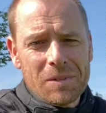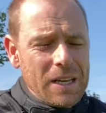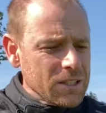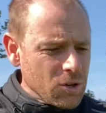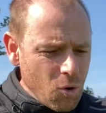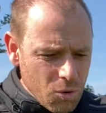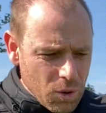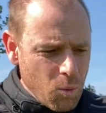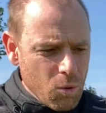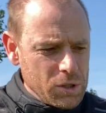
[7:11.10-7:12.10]
so all the
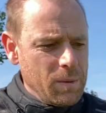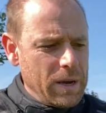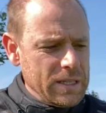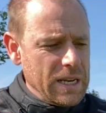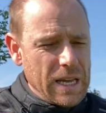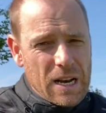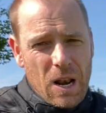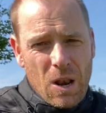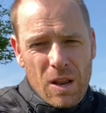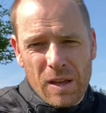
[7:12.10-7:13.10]
water basically get
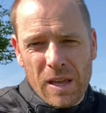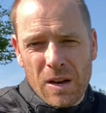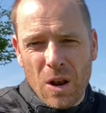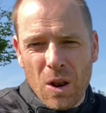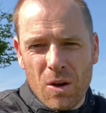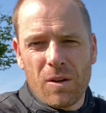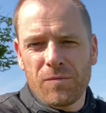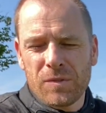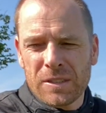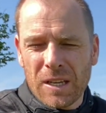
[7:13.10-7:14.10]
a lot of
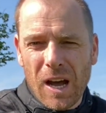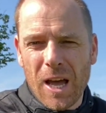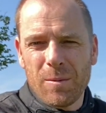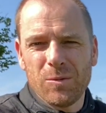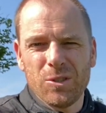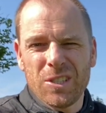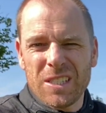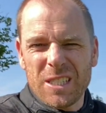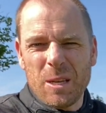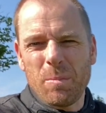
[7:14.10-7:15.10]
time to
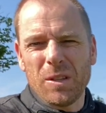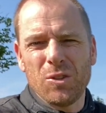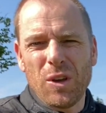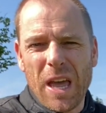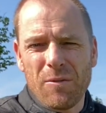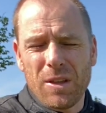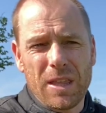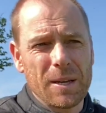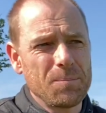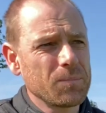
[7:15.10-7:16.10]
seep into
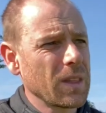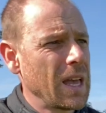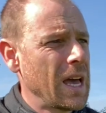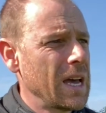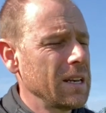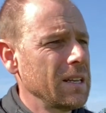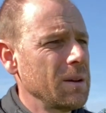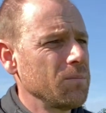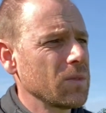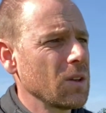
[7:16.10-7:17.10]
everything. And
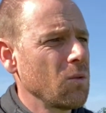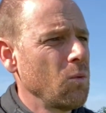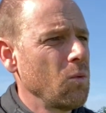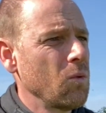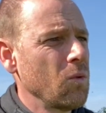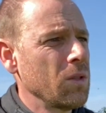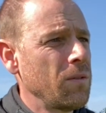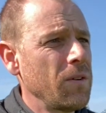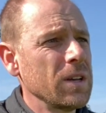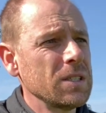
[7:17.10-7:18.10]
the
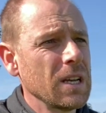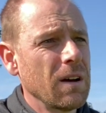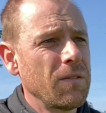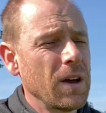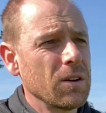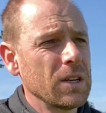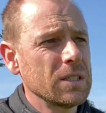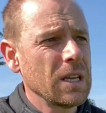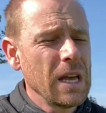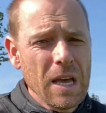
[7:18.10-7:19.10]
first thing I found
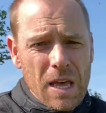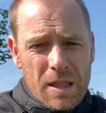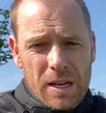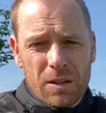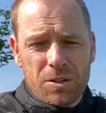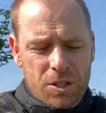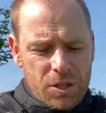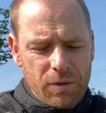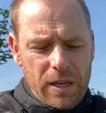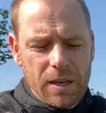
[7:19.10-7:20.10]
is the little
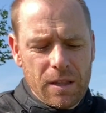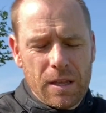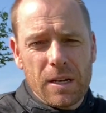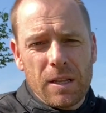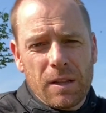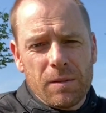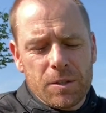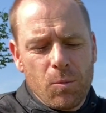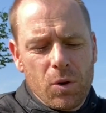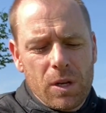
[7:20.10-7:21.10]
screen, the
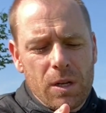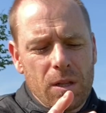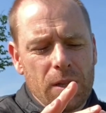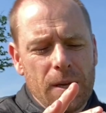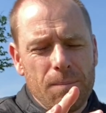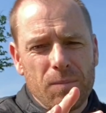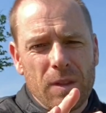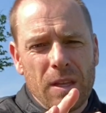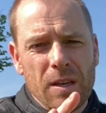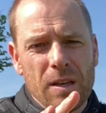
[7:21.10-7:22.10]
small little
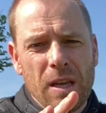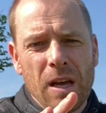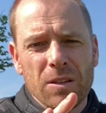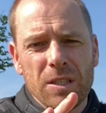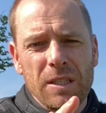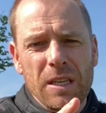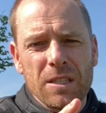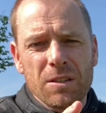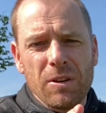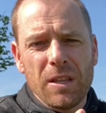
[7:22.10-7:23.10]
LCD
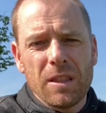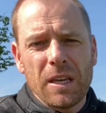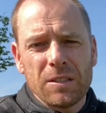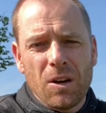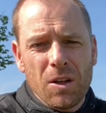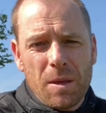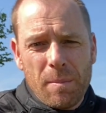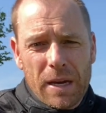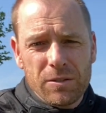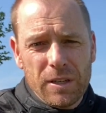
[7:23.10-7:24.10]
screen that's on the
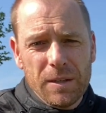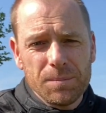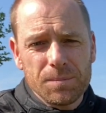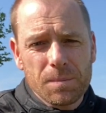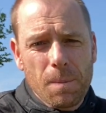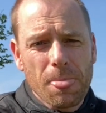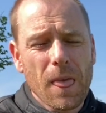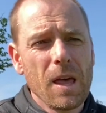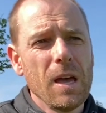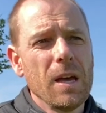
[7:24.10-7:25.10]
battery.
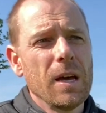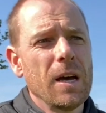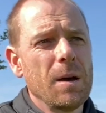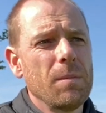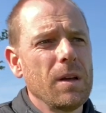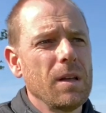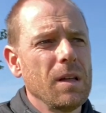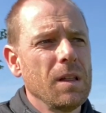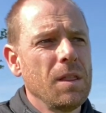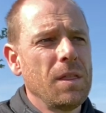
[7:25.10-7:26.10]

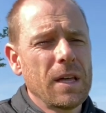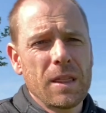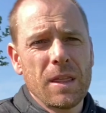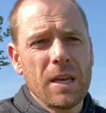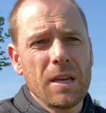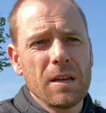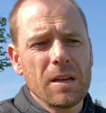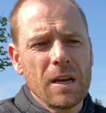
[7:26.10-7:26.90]
That thing